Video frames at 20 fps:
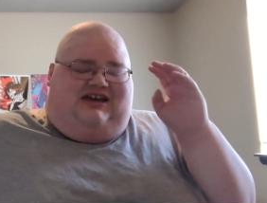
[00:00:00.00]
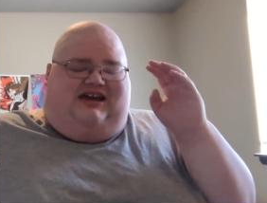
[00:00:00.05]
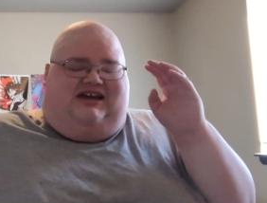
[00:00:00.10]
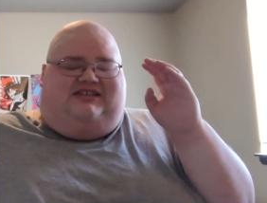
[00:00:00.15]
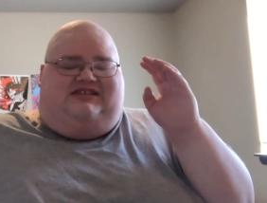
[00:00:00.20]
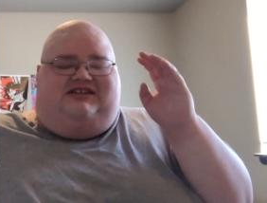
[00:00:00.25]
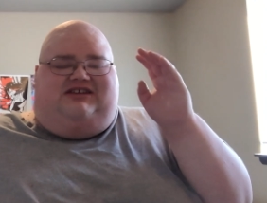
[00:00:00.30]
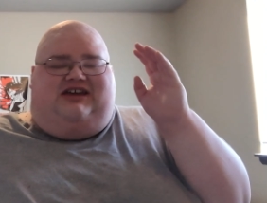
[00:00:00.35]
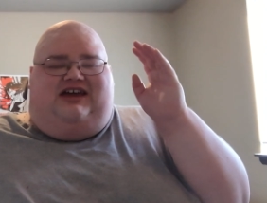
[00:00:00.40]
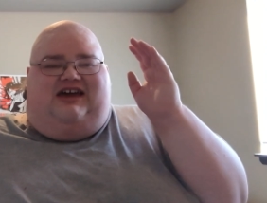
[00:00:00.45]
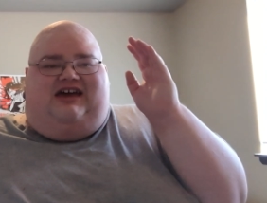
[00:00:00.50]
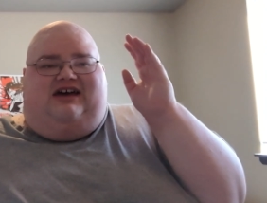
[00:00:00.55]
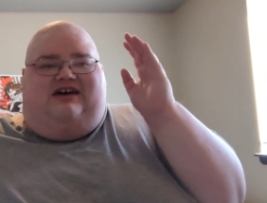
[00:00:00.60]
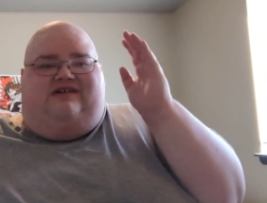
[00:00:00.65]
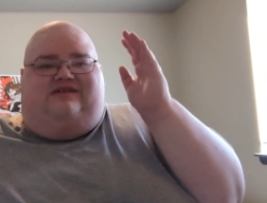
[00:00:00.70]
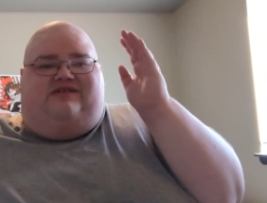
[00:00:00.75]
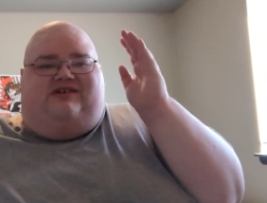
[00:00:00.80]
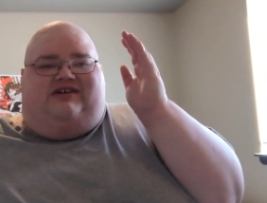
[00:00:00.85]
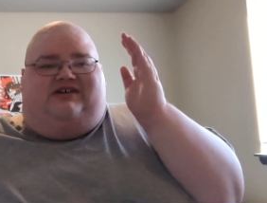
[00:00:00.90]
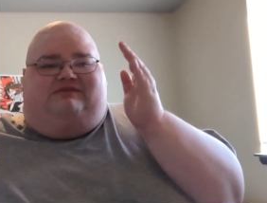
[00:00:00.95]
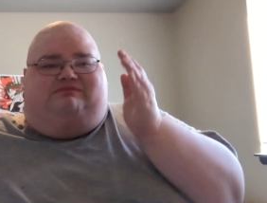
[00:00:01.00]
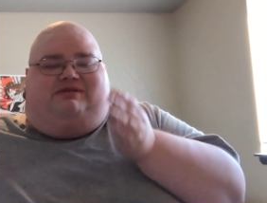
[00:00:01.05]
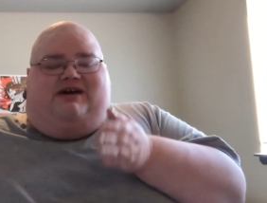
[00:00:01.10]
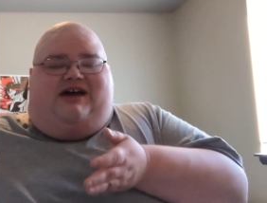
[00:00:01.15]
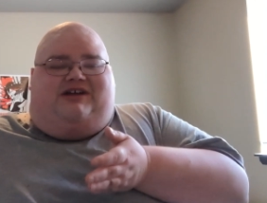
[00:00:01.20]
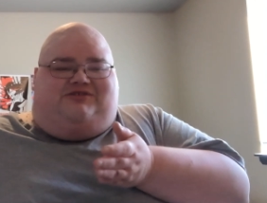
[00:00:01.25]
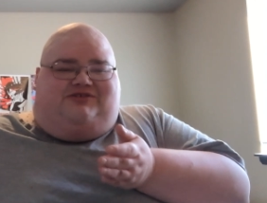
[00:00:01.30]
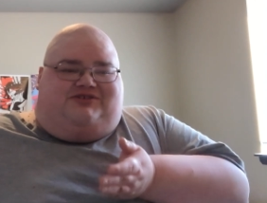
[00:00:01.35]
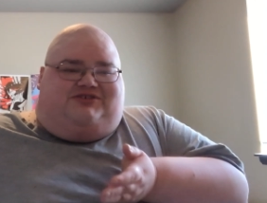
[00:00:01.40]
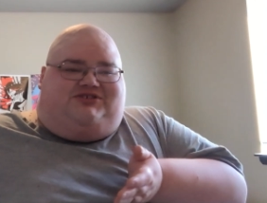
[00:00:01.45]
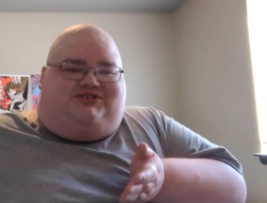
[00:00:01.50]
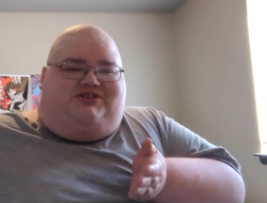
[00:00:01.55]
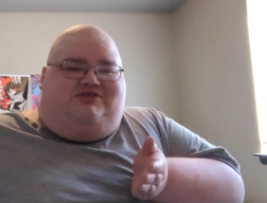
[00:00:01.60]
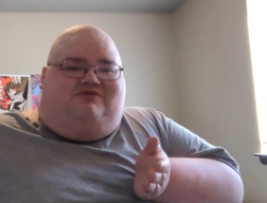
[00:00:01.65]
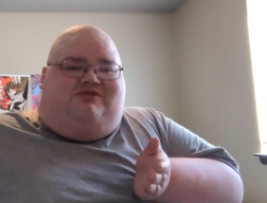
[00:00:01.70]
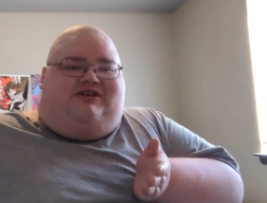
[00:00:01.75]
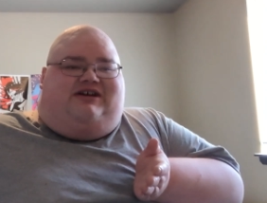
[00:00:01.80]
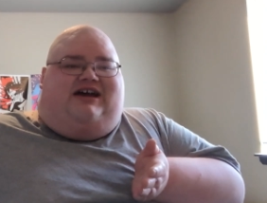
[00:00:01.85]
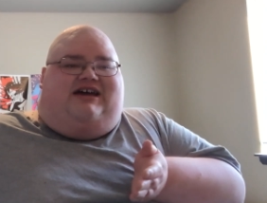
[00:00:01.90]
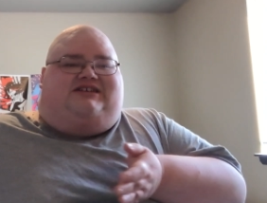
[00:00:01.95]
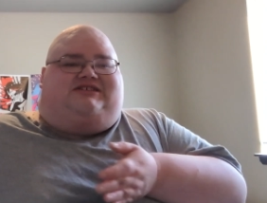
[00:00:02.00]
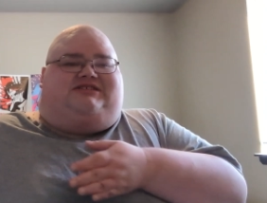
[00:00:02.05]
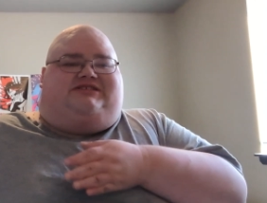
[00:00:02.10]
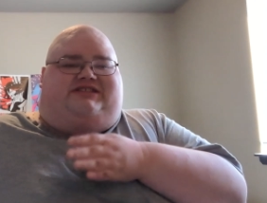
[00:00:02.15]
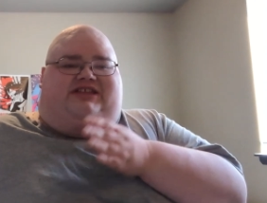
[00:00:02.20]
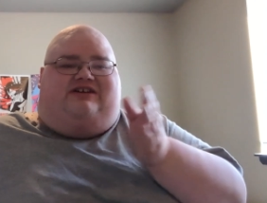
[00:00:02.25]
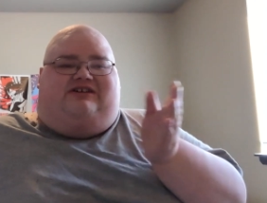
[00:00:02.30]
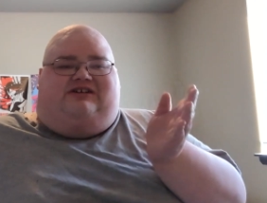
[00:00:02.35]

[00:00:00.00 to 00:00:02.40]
and then you have Patrick Stewart as